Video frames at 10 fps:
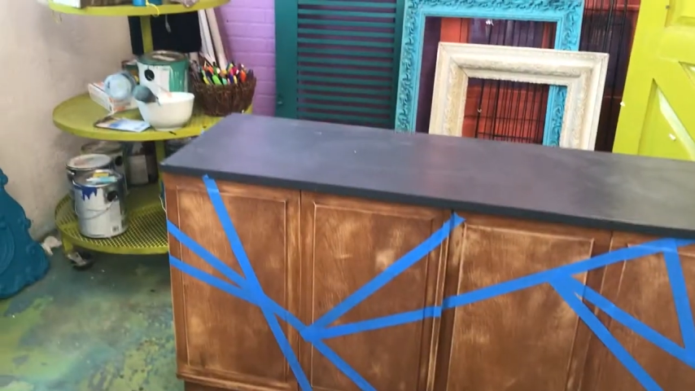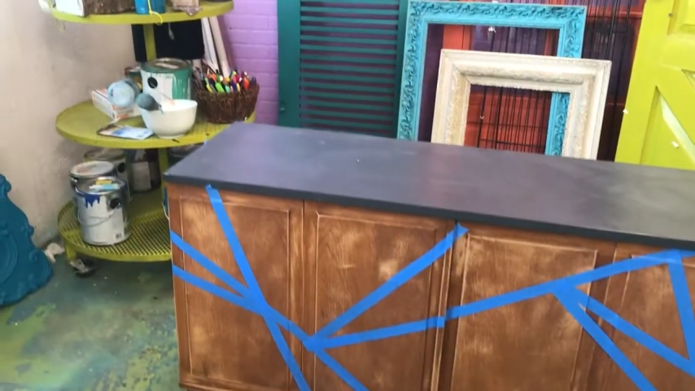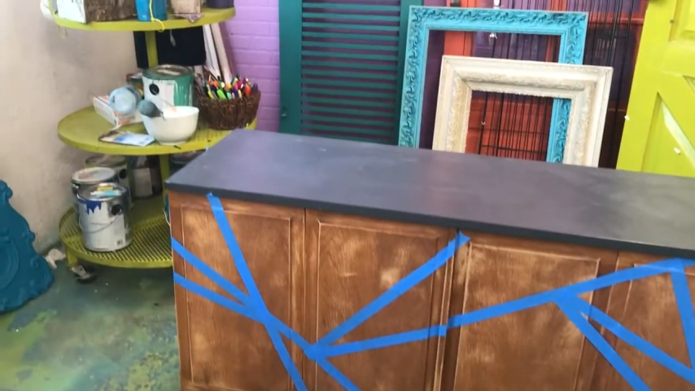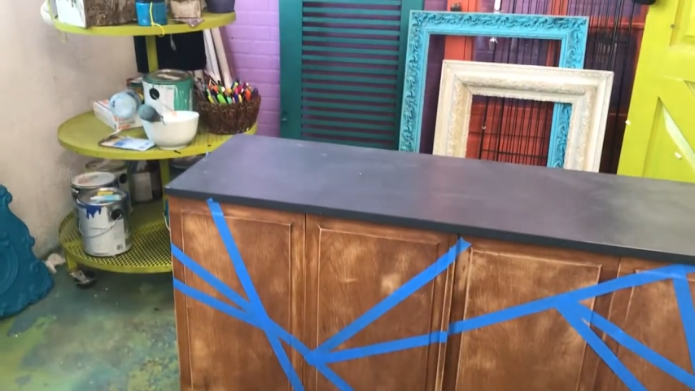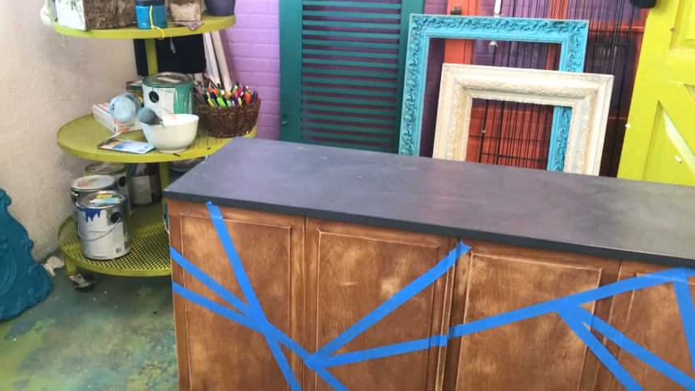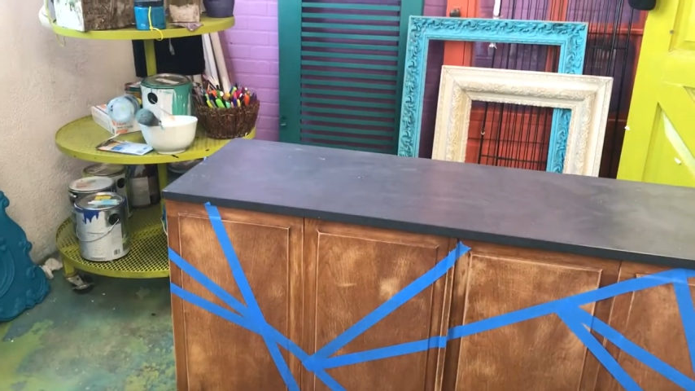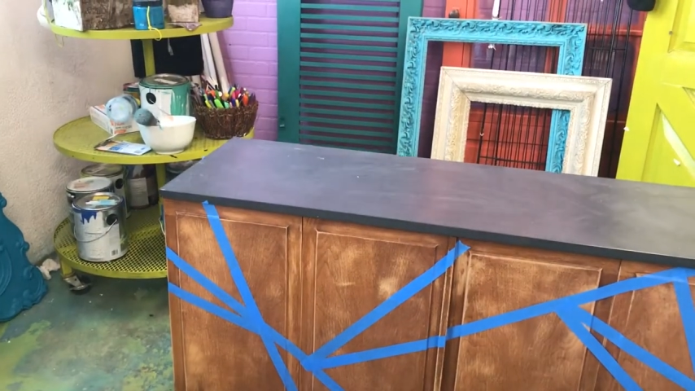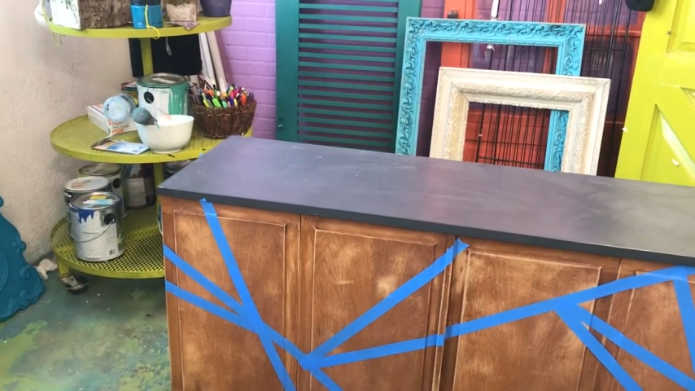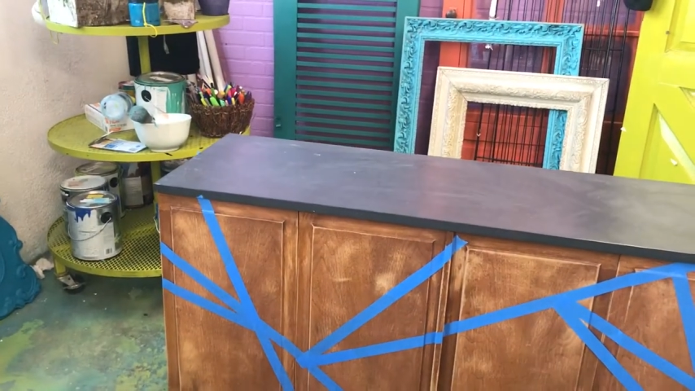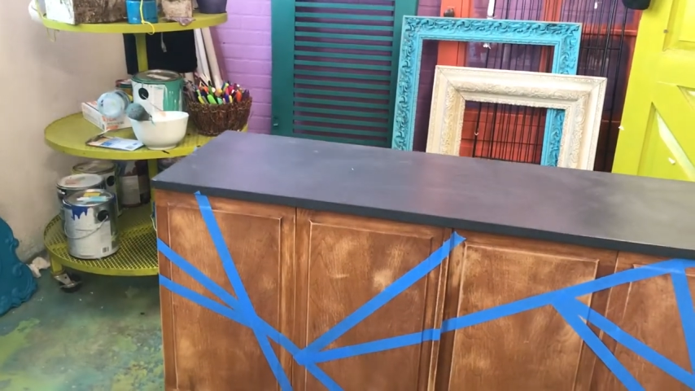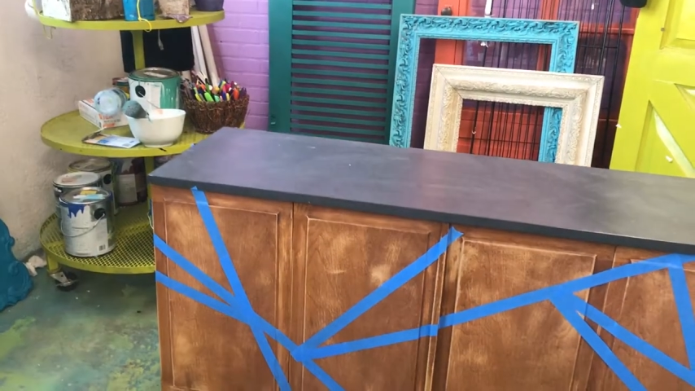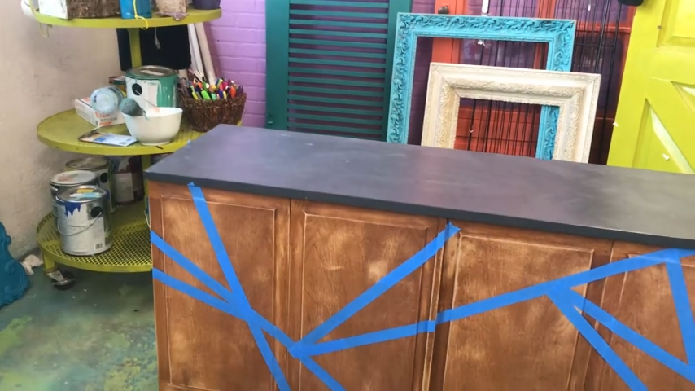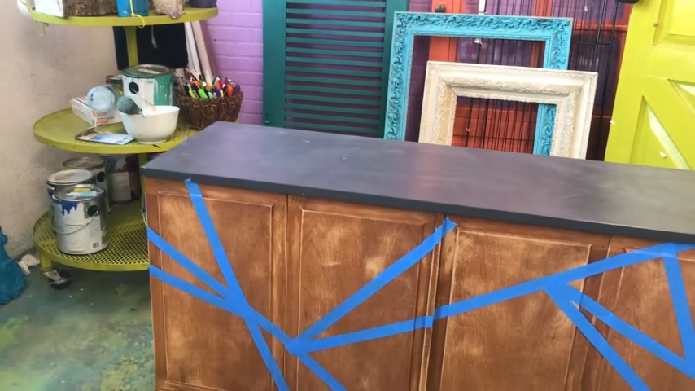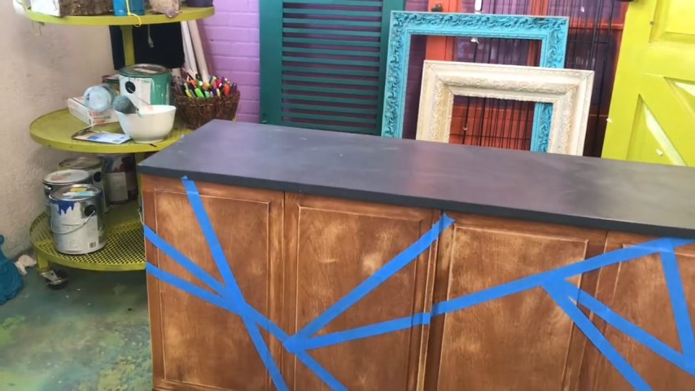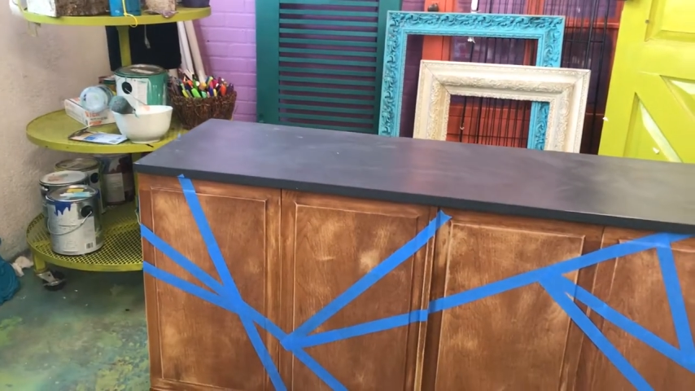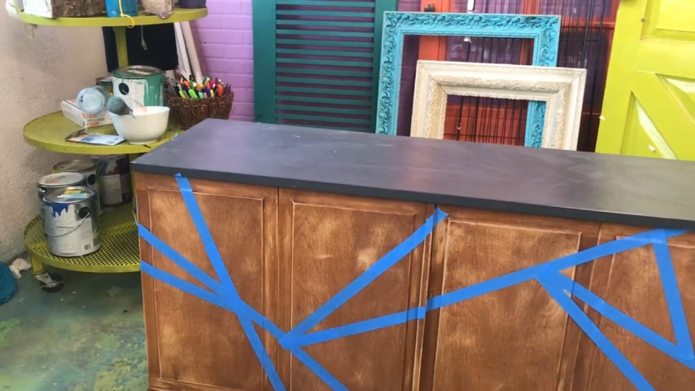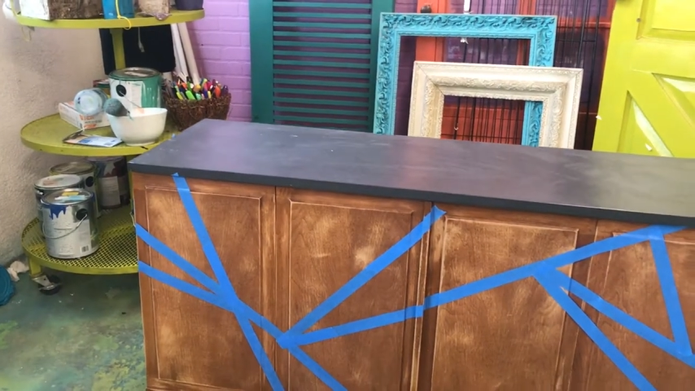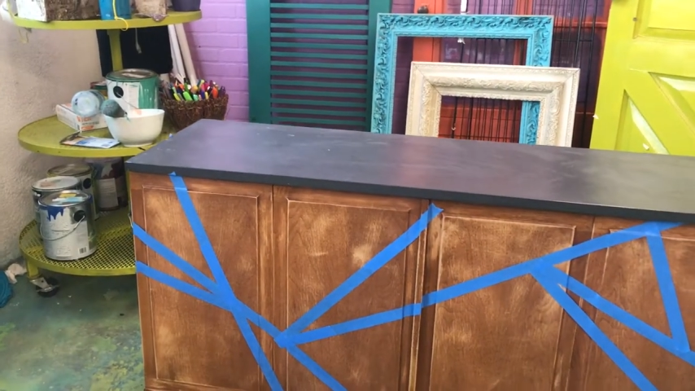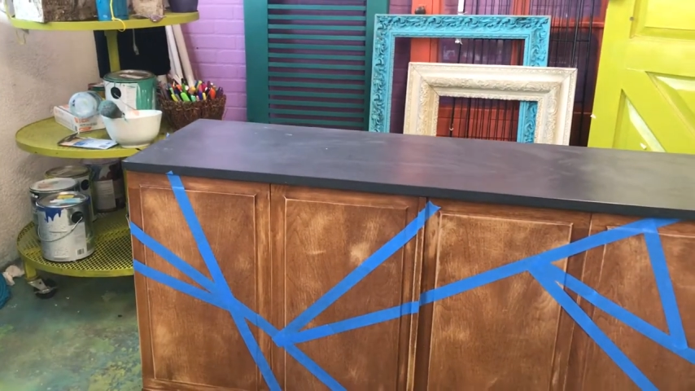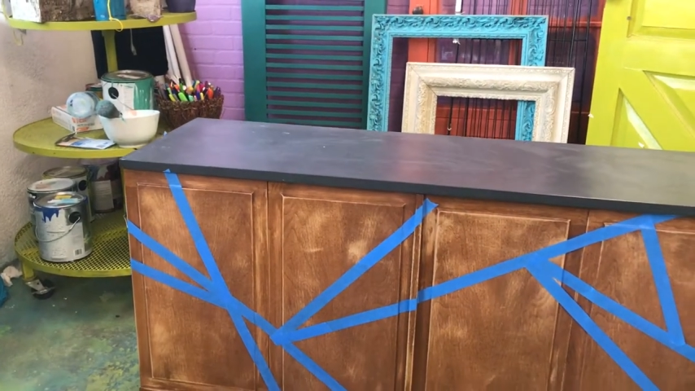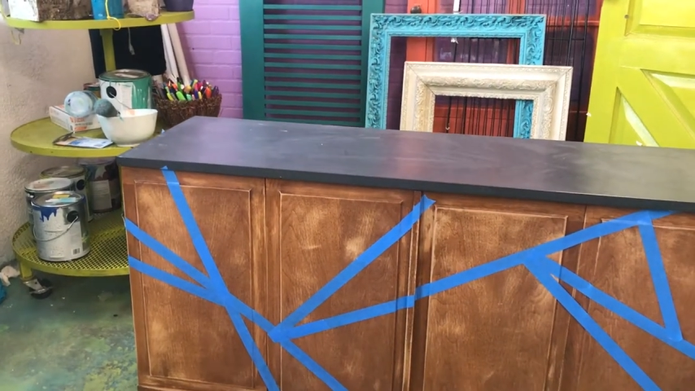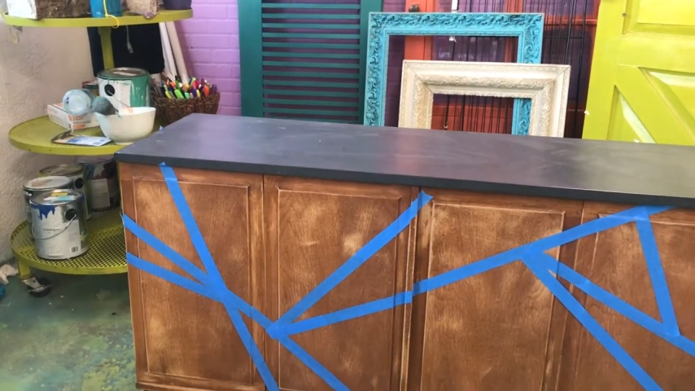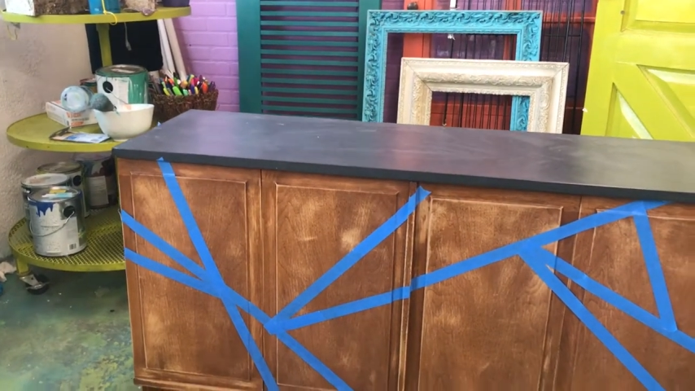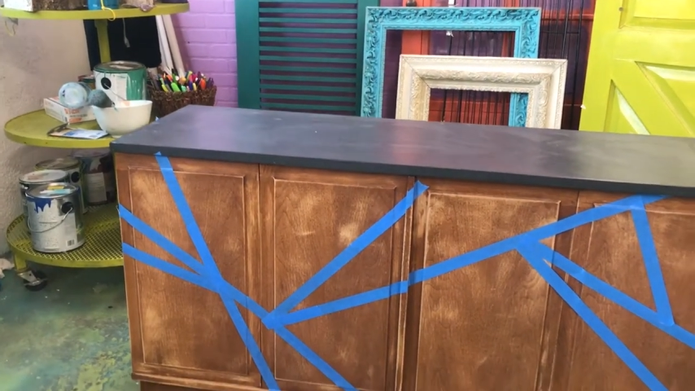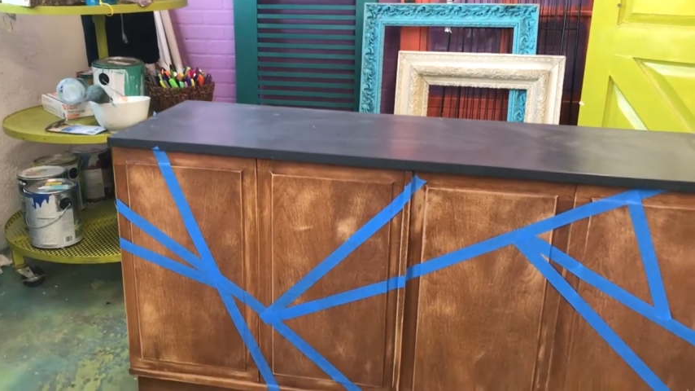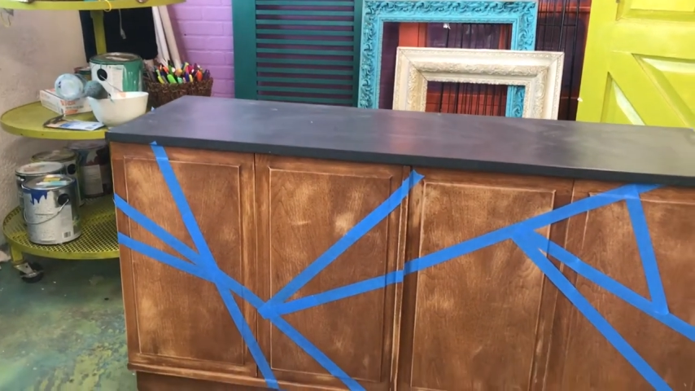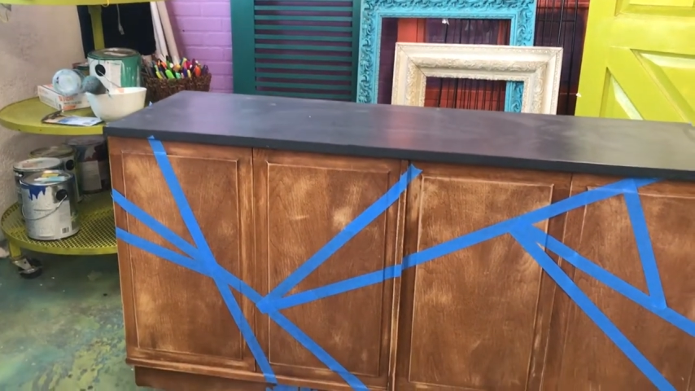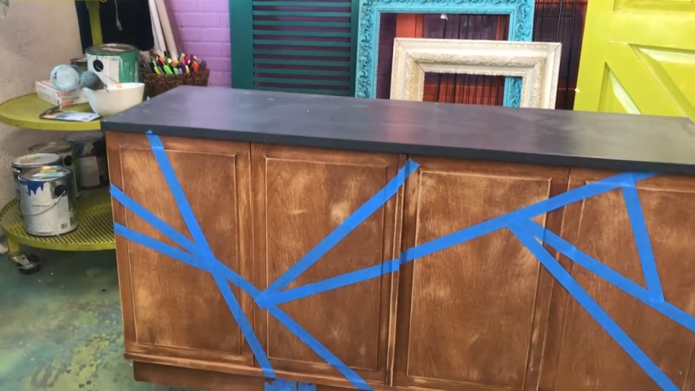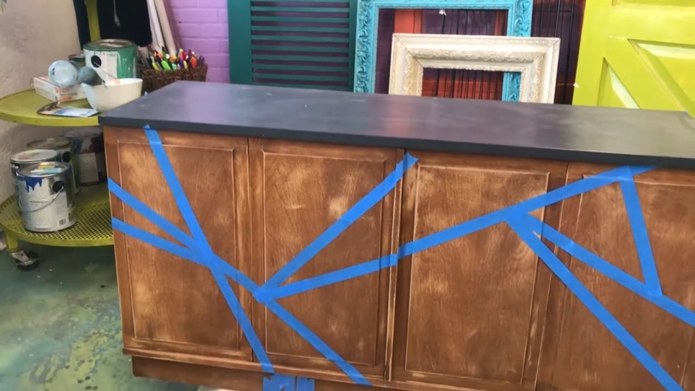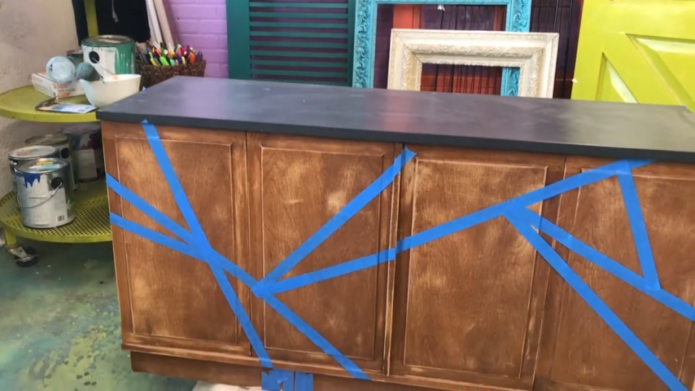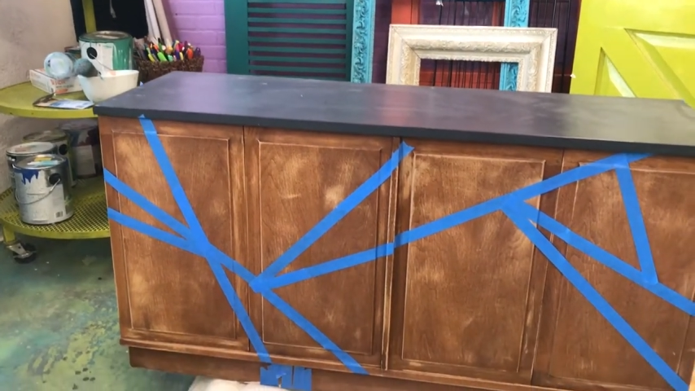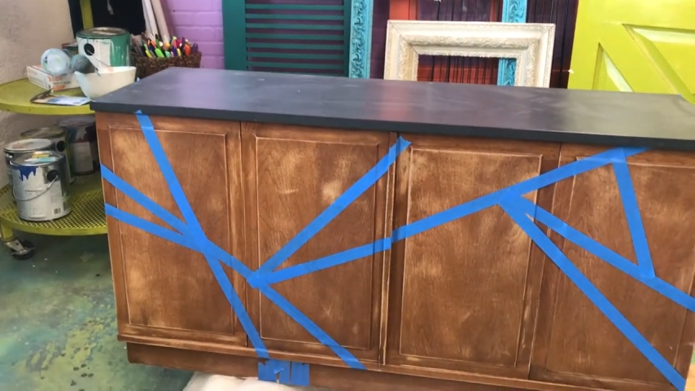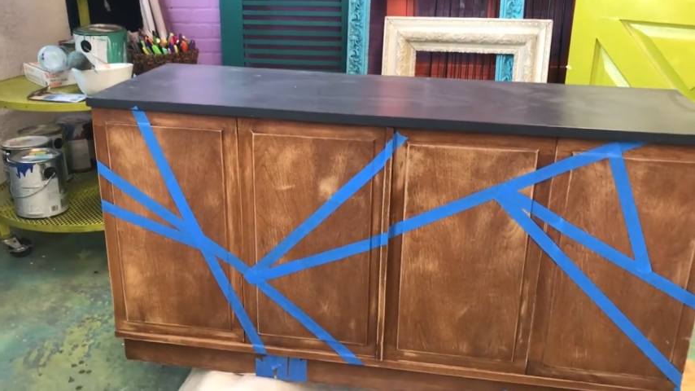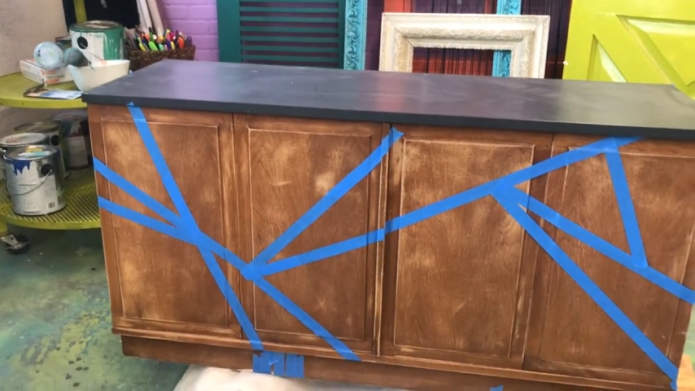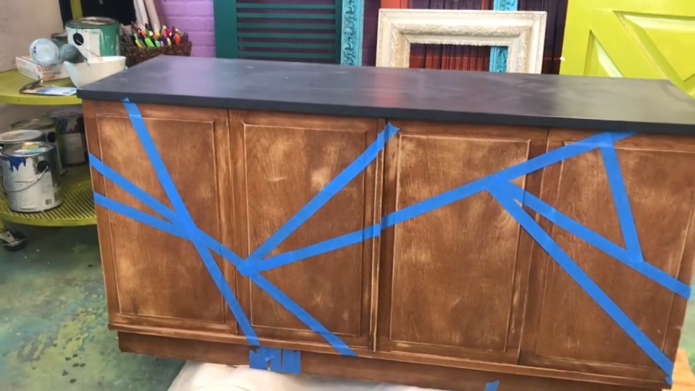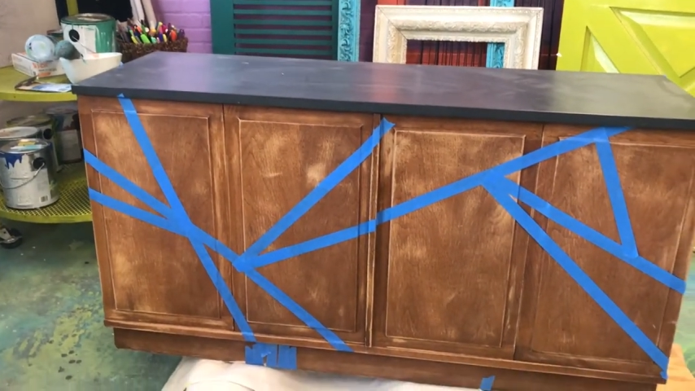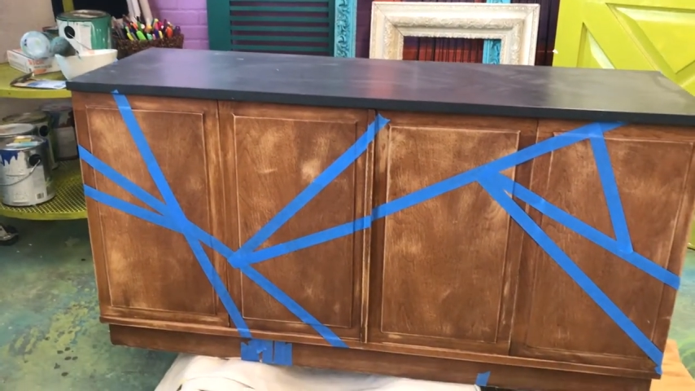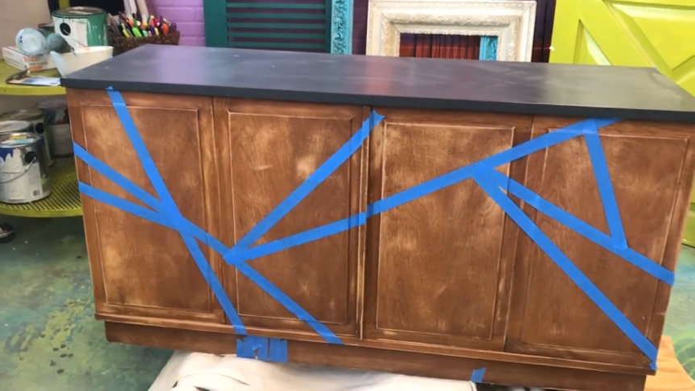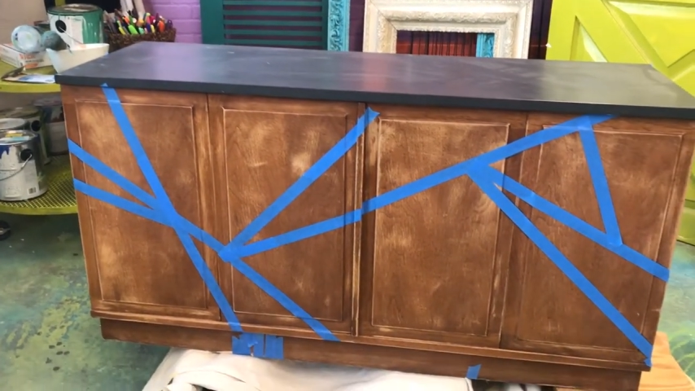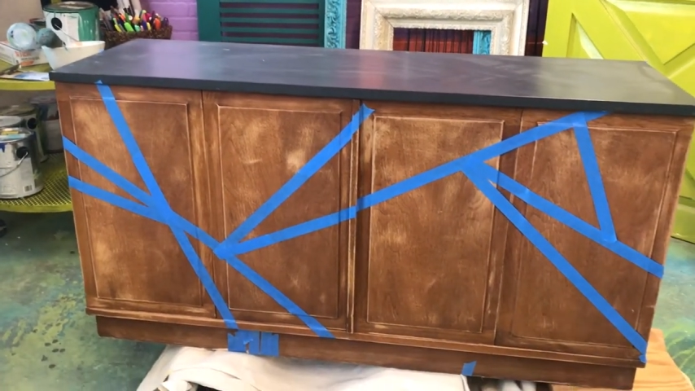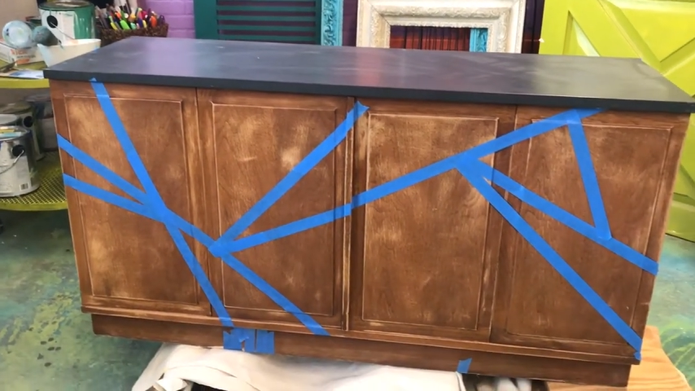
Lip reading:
(no speaker visible)